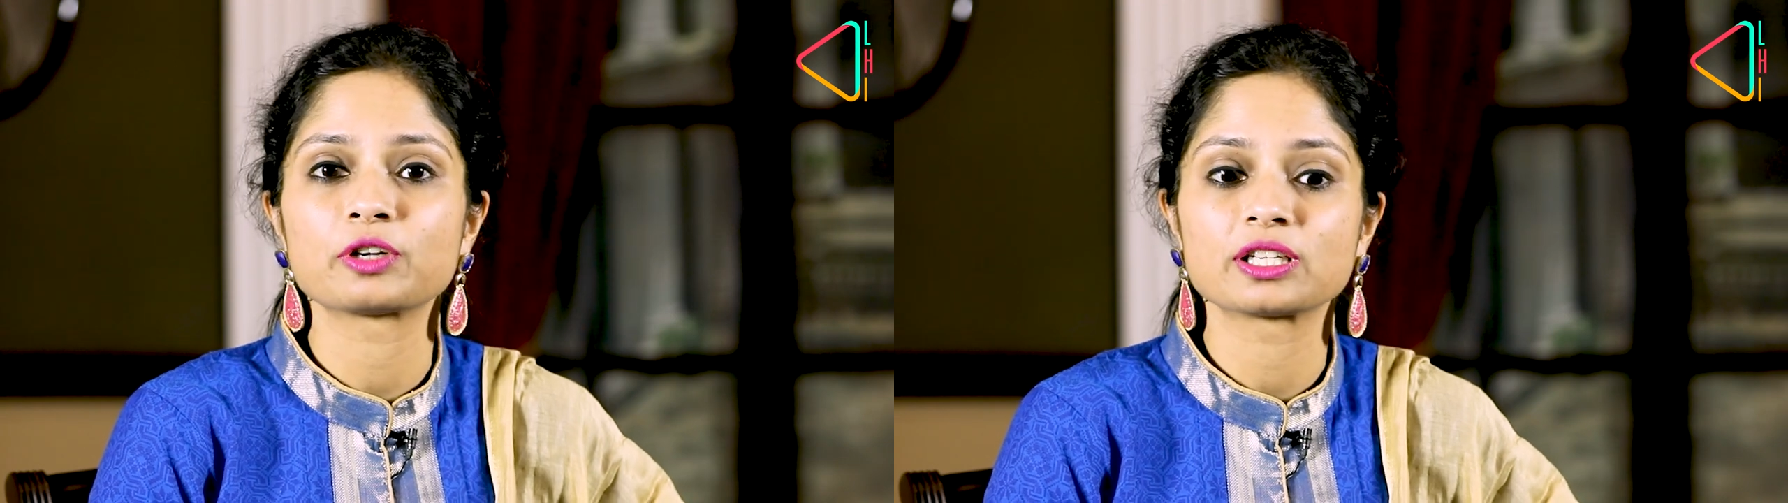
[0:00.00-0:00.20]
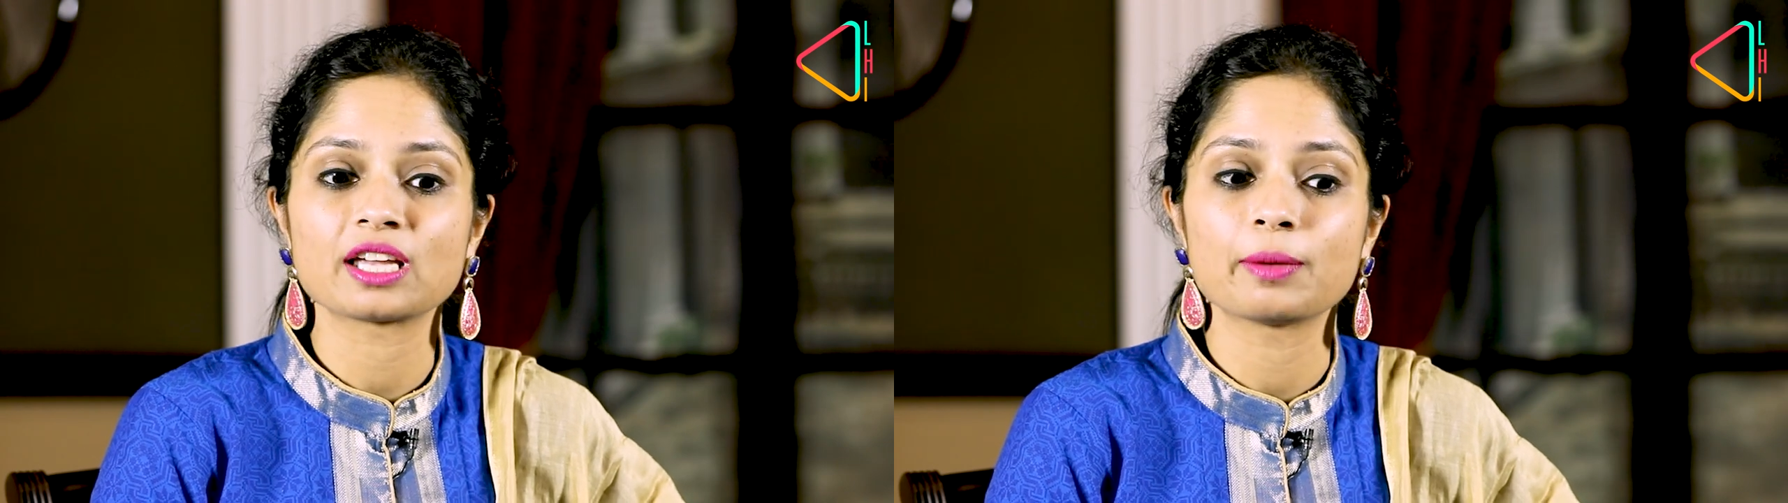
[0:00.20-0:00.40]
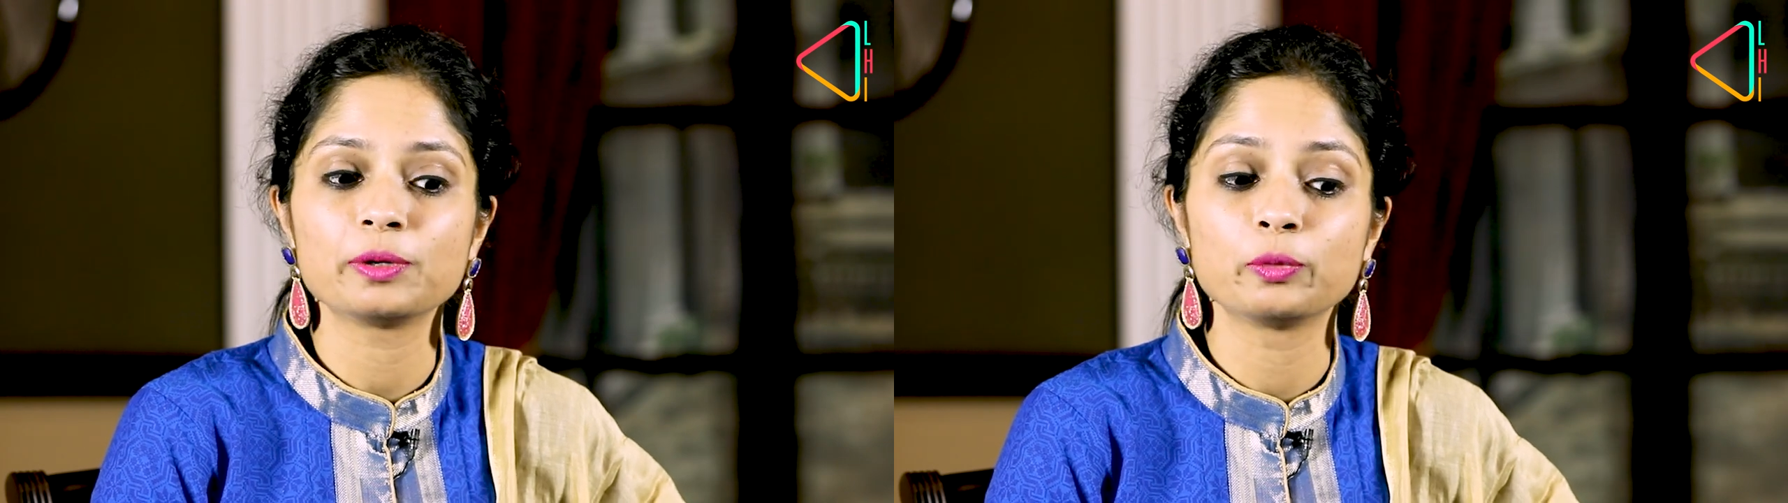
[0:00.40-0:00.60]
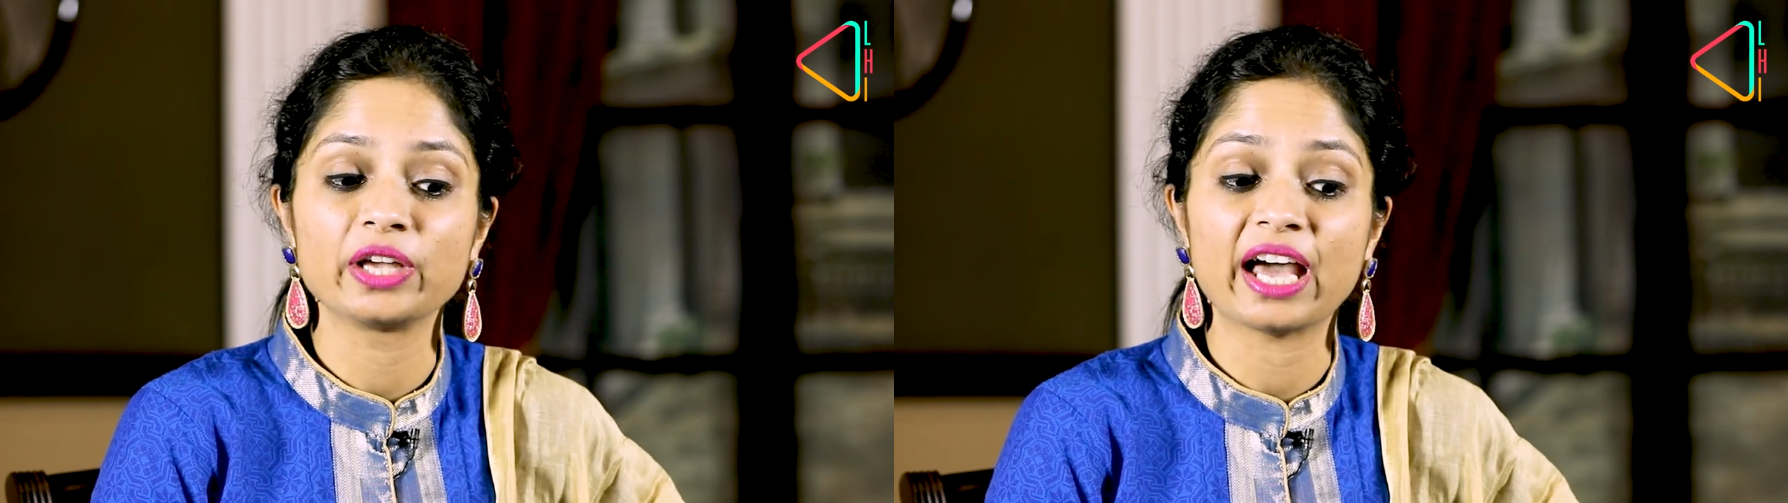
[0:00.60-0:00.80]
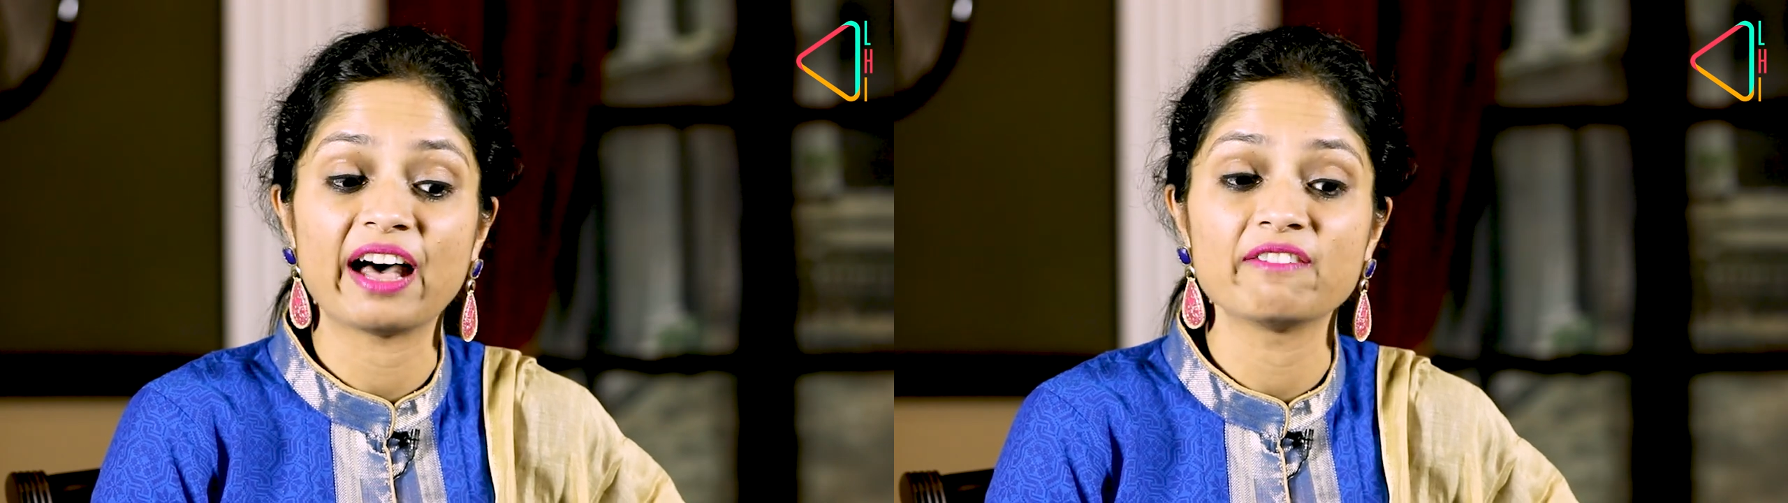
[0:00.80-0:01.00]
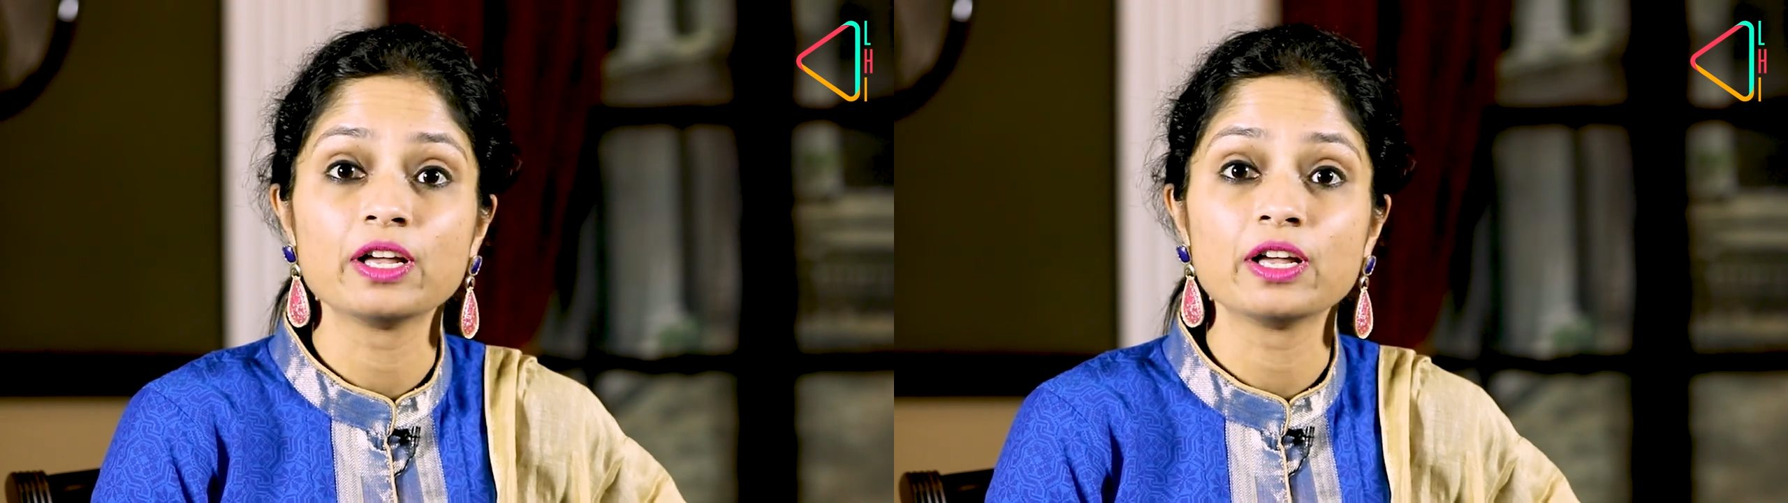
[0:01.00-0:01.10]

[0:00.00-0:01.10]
For example, we have